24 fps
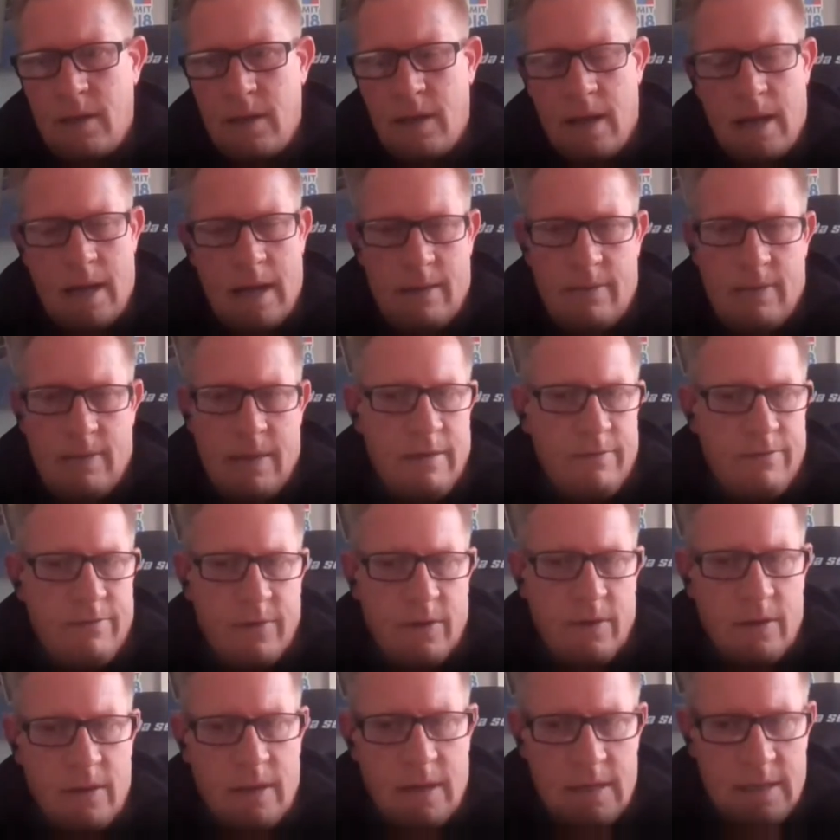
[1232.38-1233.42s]
and they
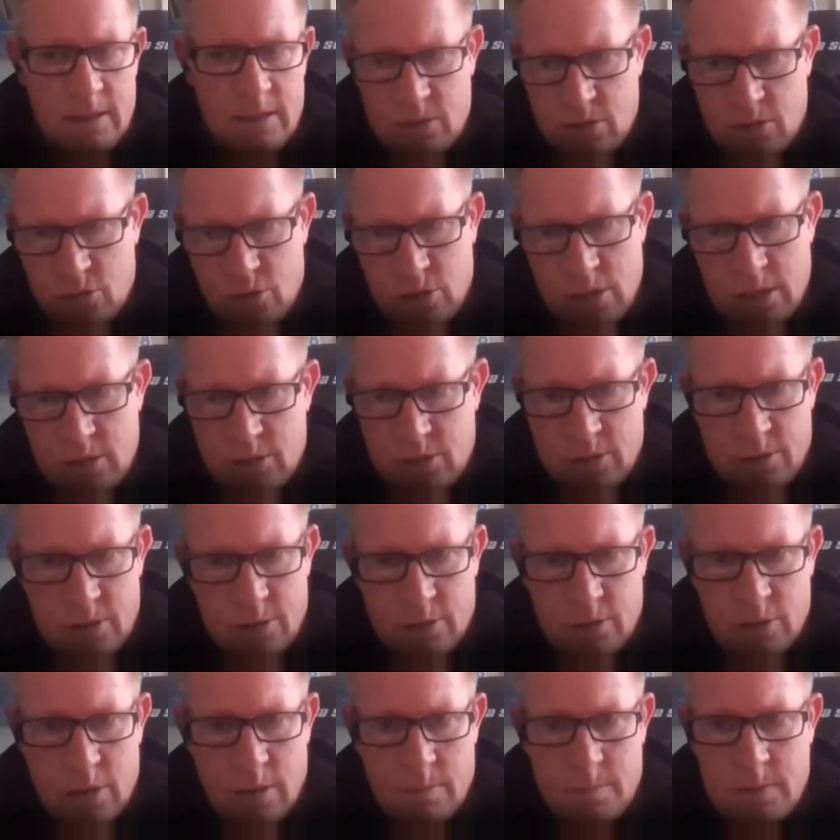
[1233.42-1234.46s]
feel they need to change the
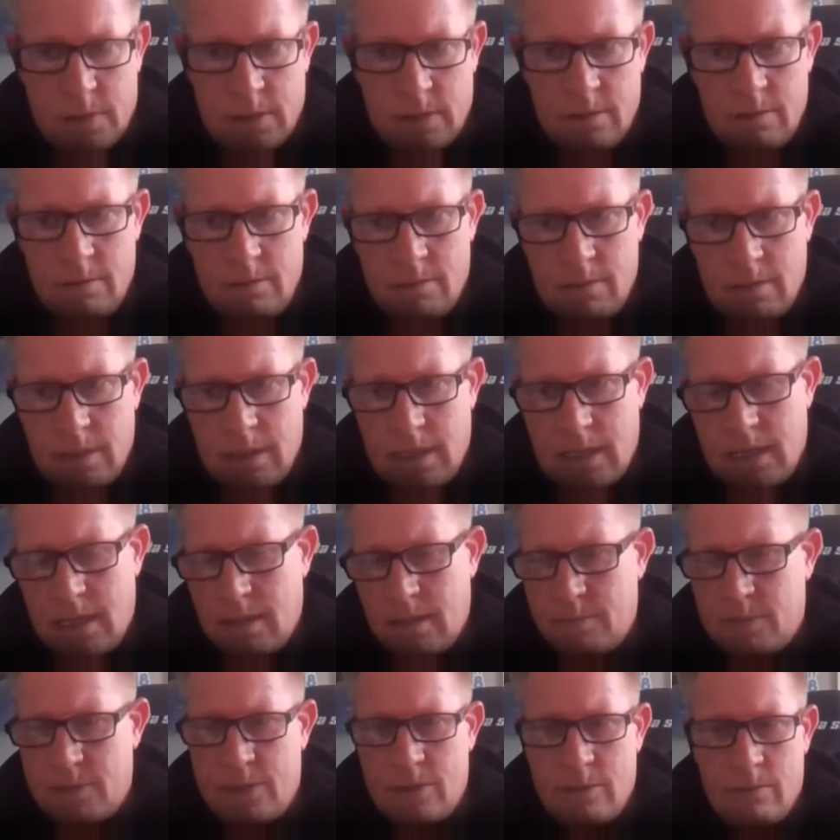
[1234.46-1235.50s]
description and
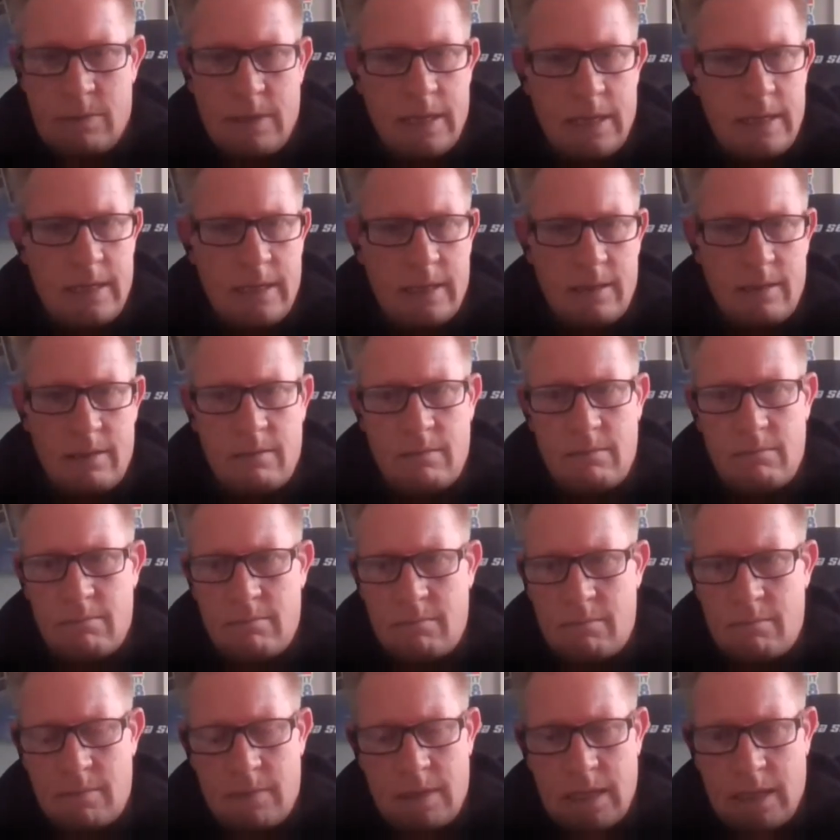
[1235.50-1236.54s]
i'm still getting
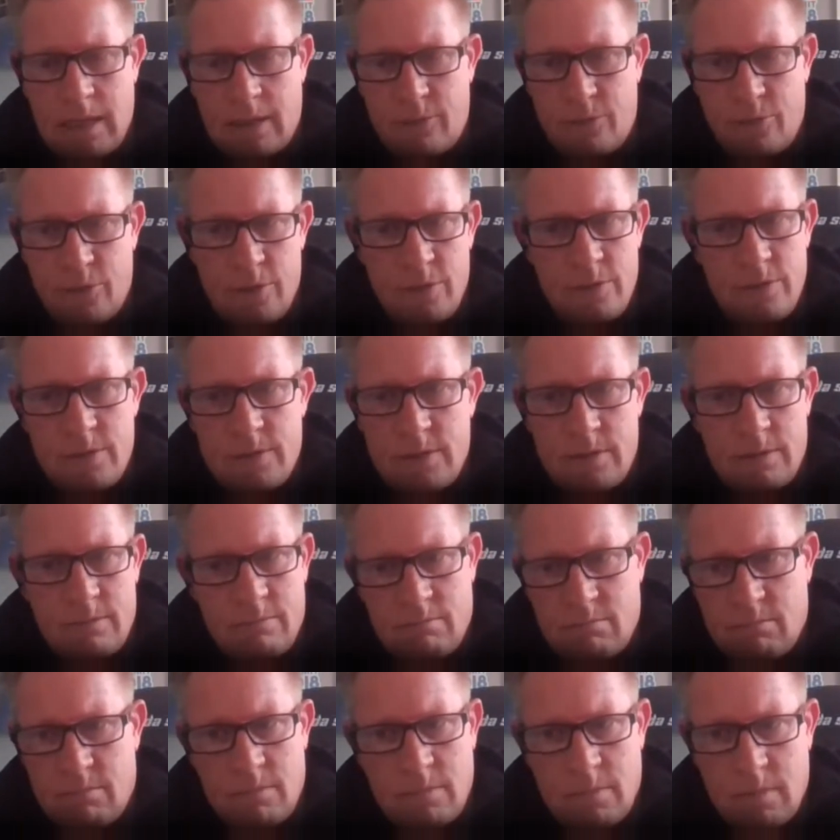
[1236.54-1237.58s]
click-throughs
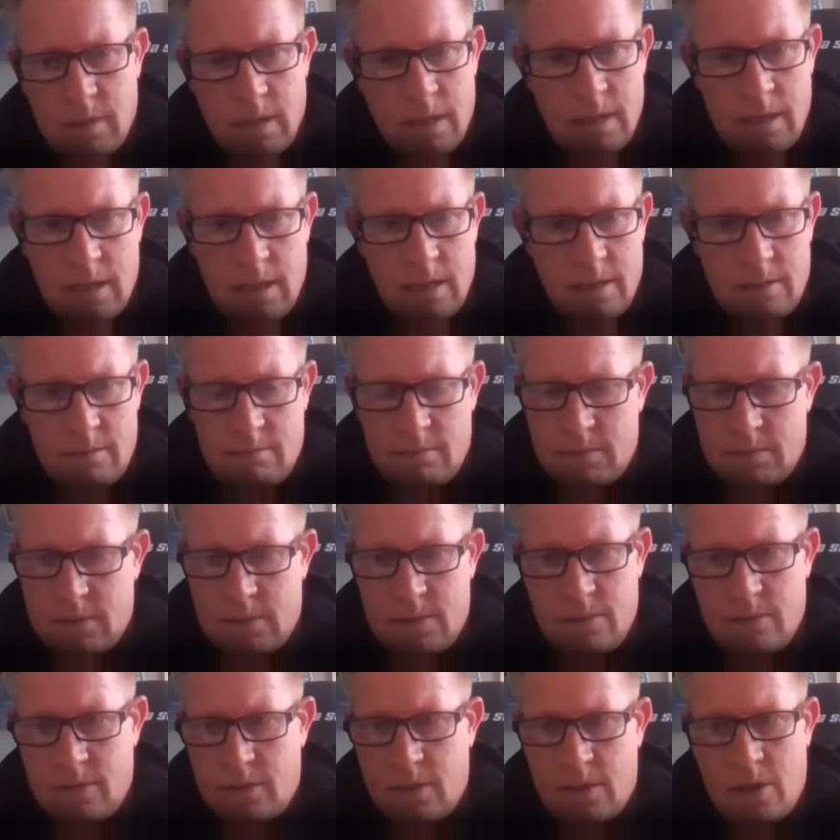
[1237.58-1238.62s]
uh,
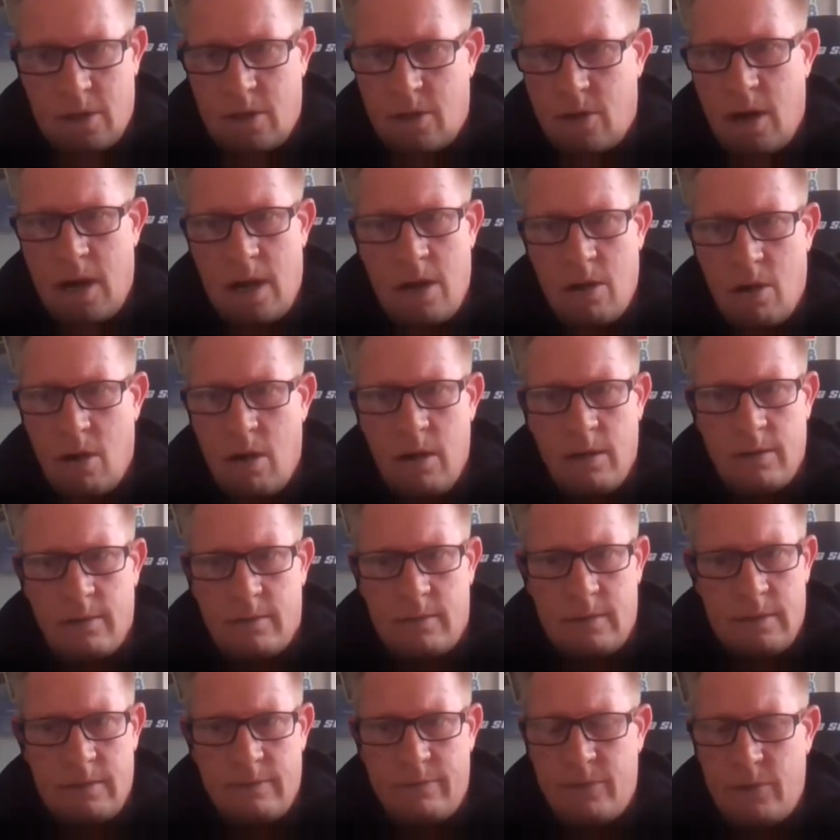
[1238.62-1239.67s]
crack on
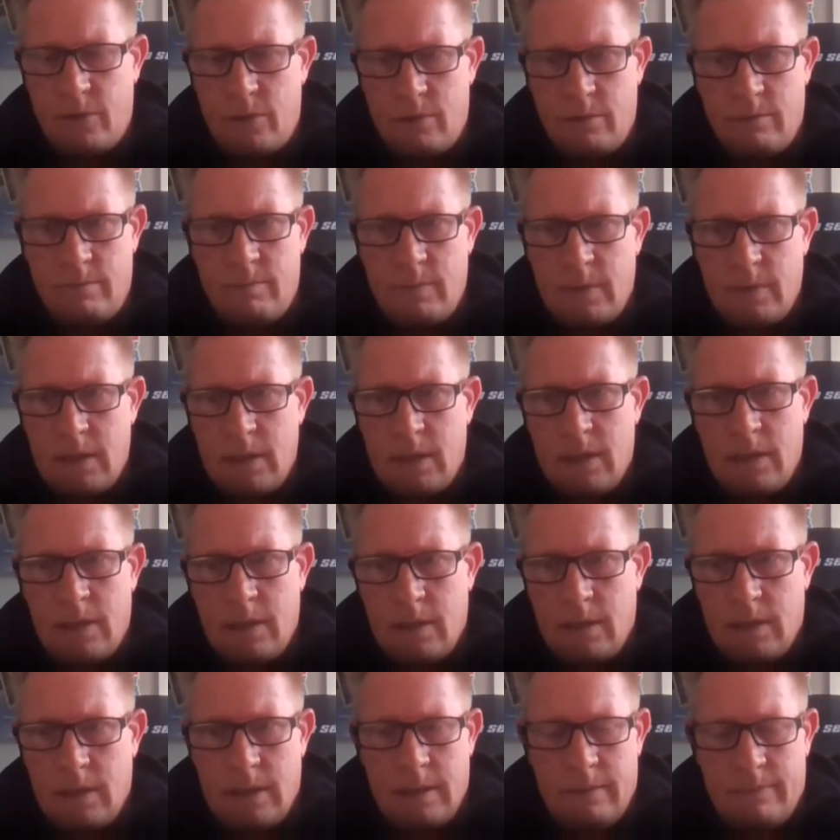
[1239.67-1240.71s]
if you
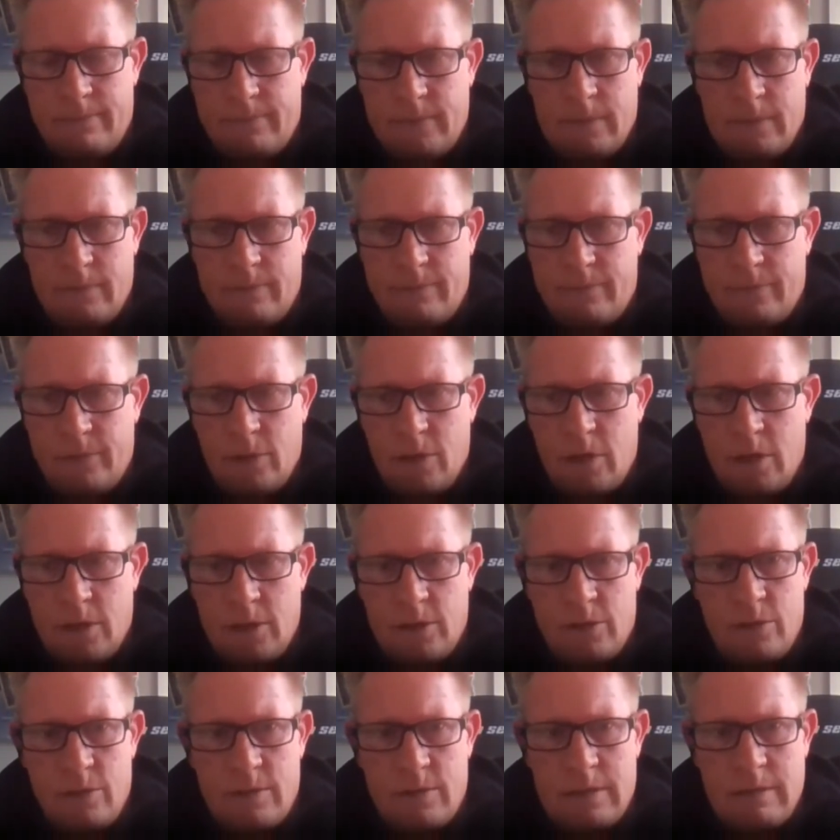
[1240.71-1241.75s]
if if you're going to
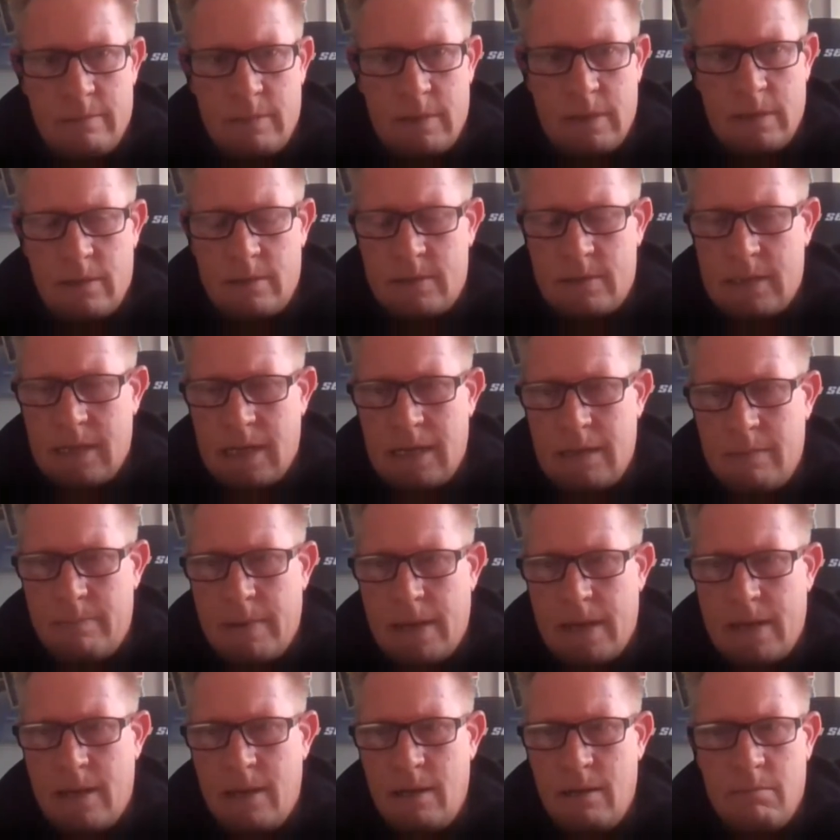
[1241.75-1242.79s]
do something slightly
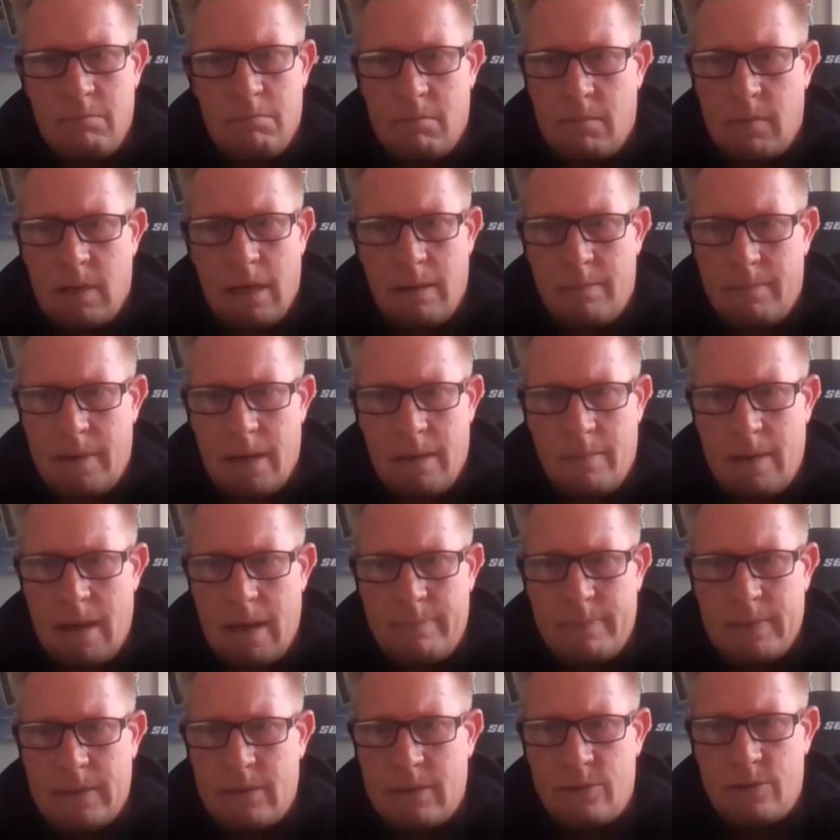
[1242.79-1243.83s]
better i'm, I'm
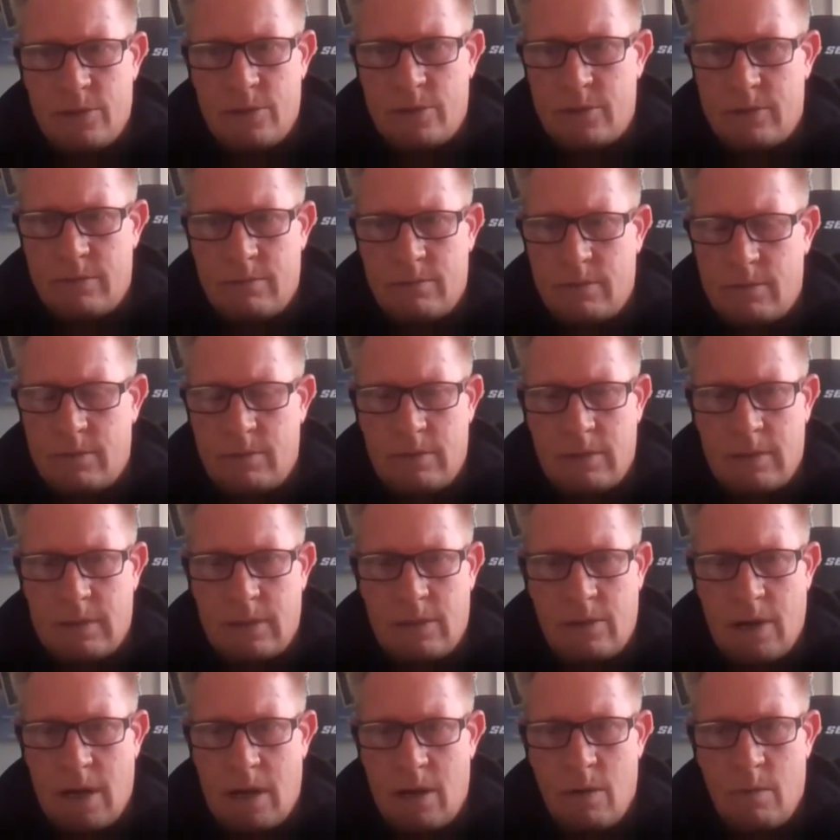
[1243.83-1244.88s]
happy just
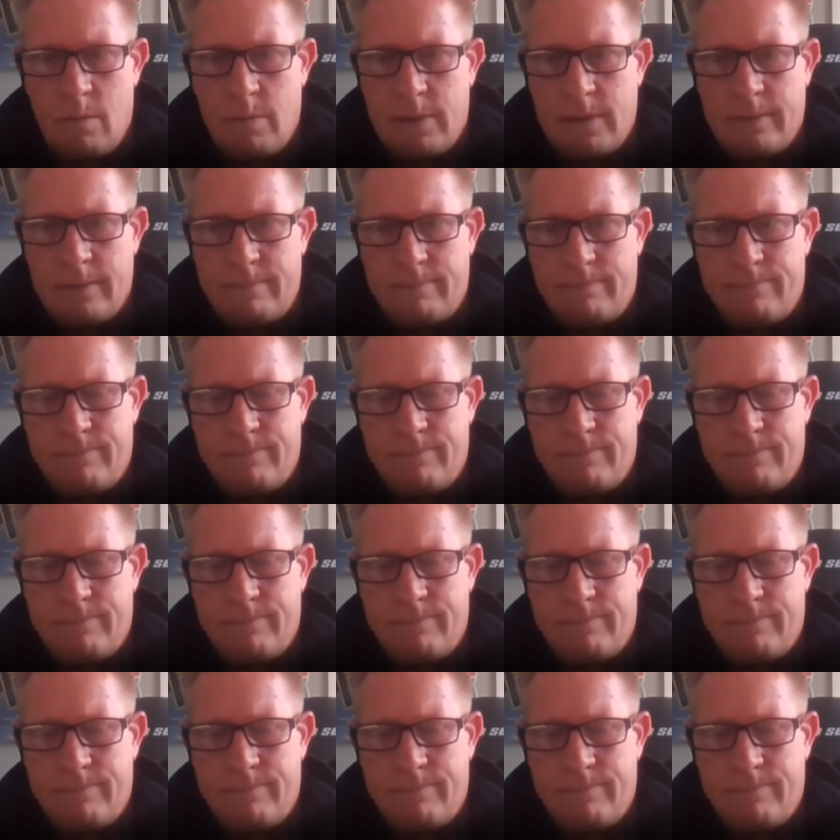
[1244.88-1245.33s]
crack on with it